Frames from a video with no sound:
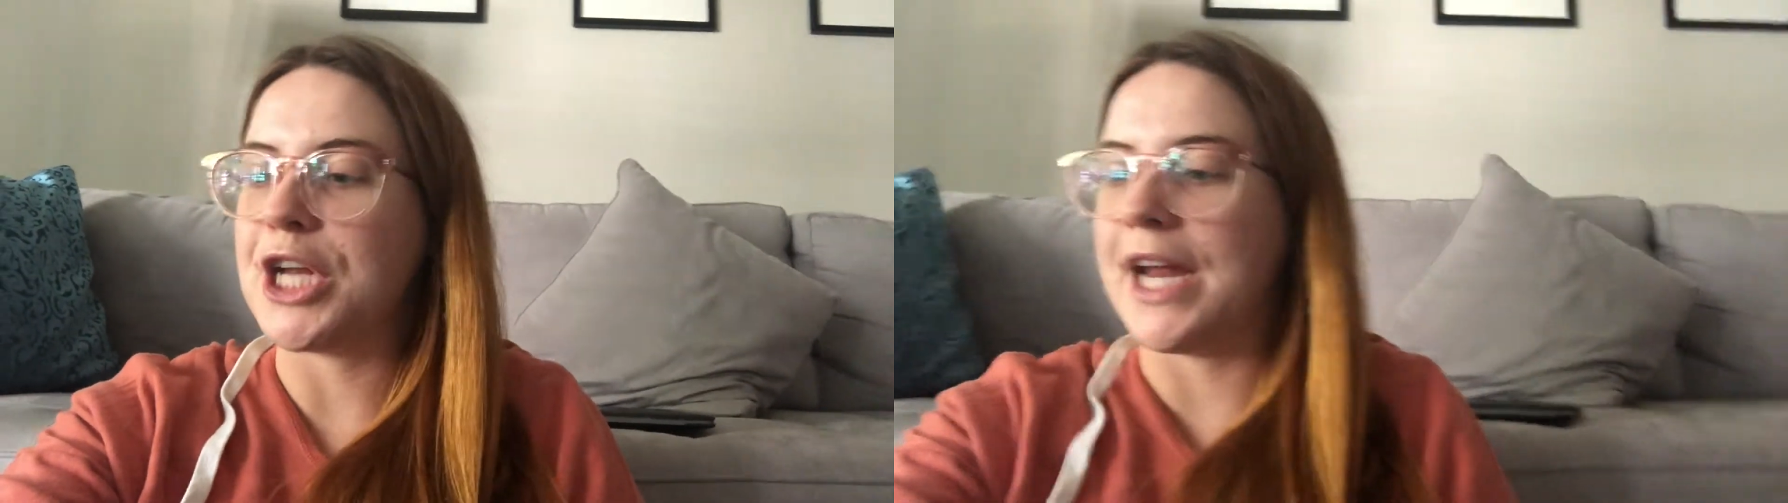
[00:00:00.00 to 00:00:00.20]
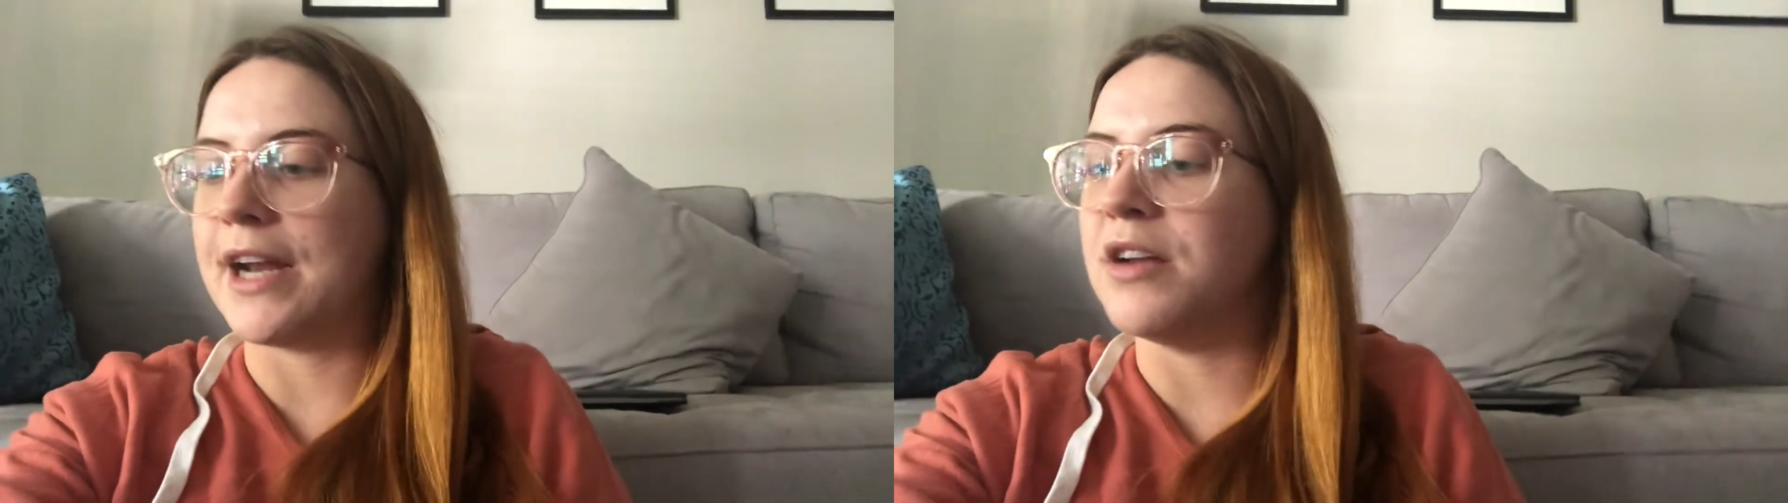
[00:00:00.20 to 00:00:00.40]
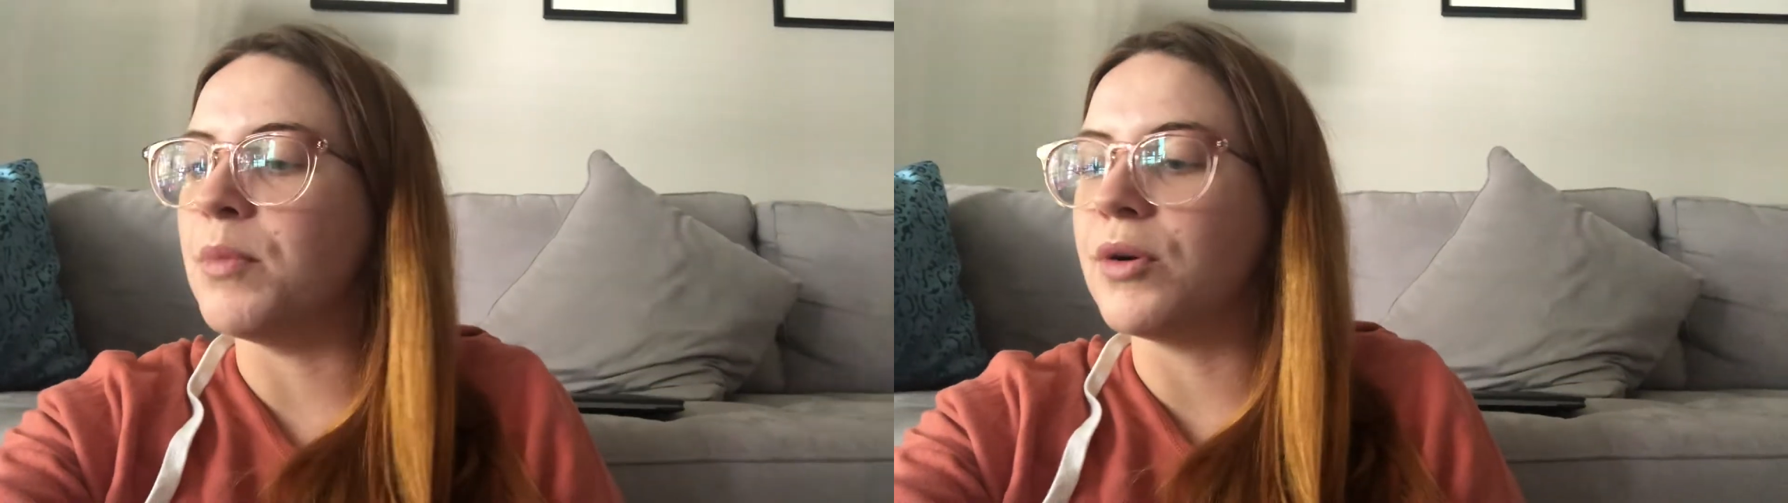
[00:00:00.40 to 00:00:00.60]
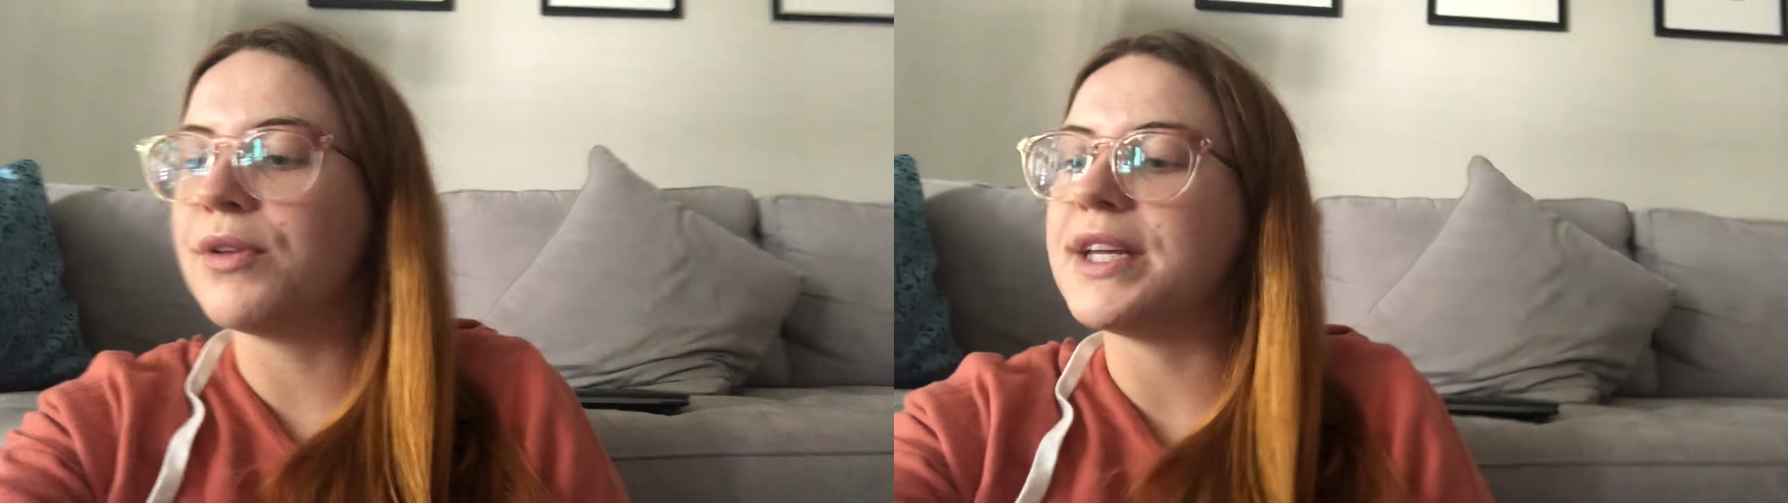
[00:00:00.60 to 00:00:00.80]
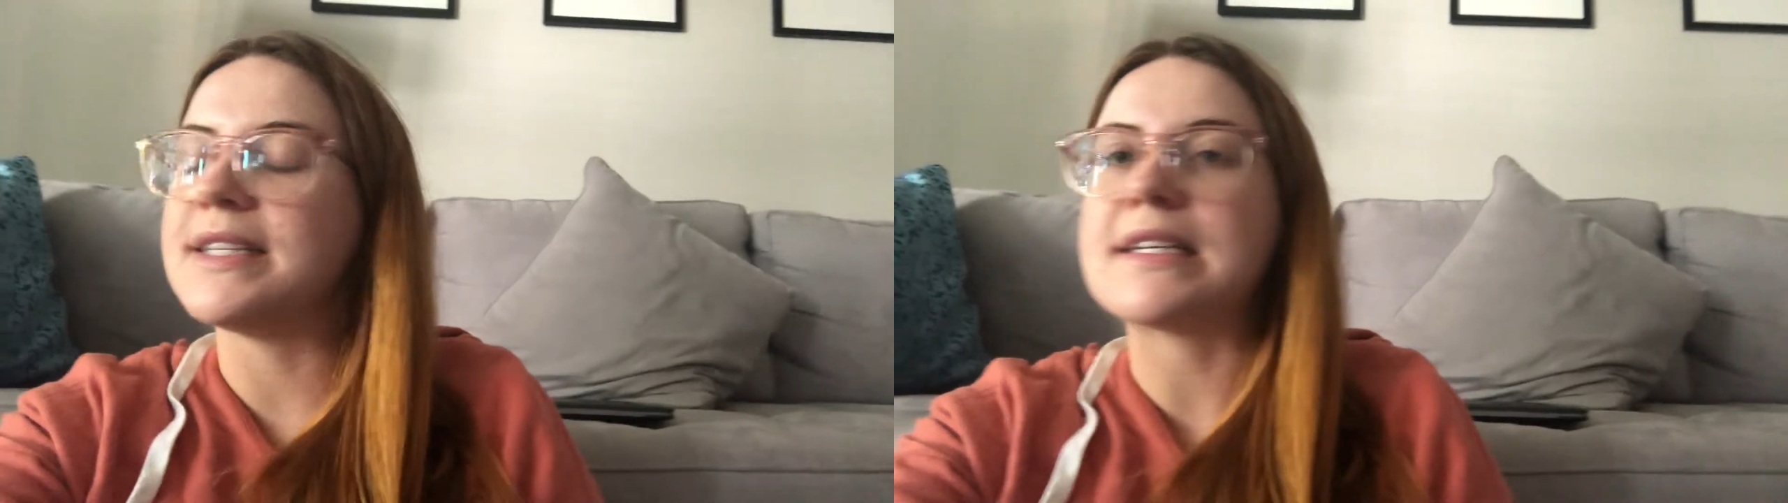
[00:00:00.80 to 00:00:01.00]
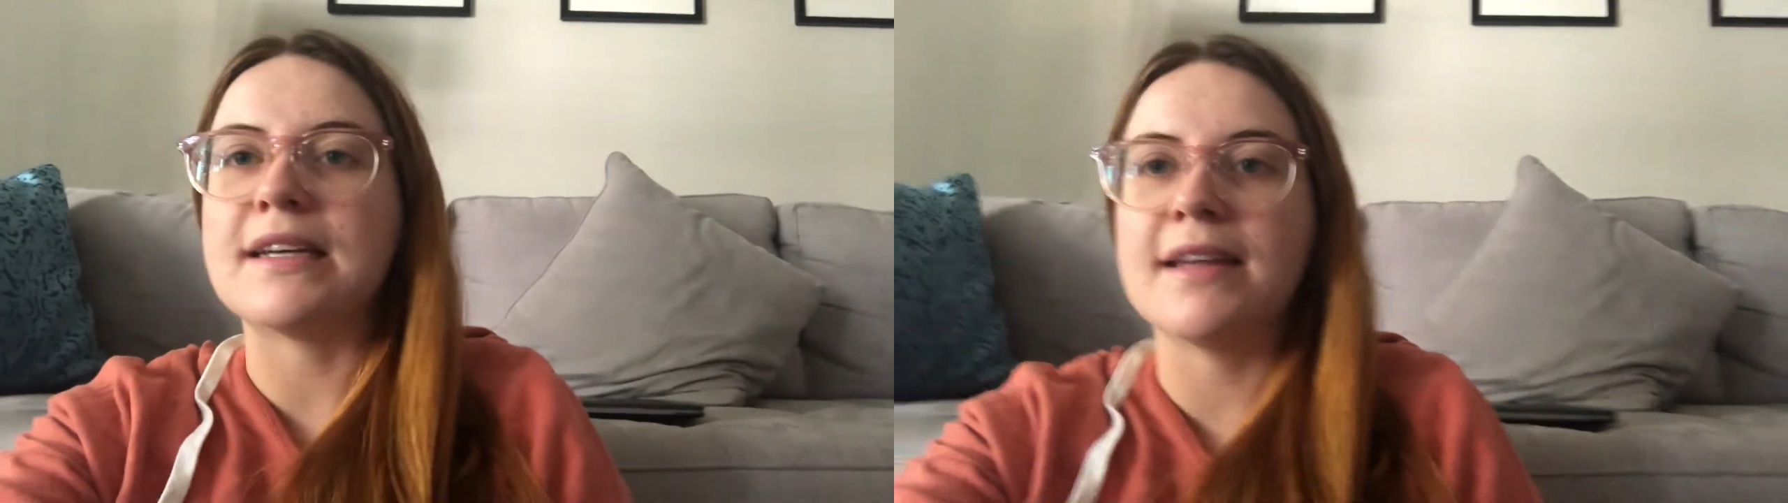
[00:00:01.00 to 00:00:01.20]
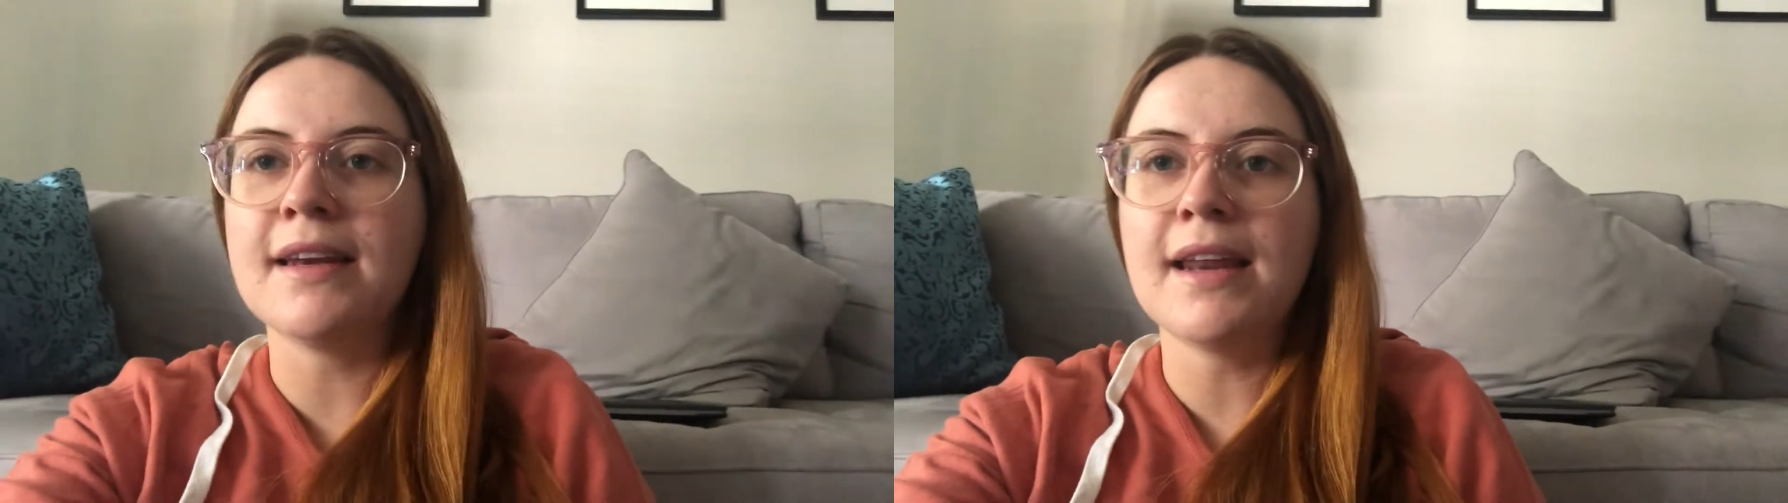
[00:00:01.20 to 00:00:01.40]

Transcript: animal is in.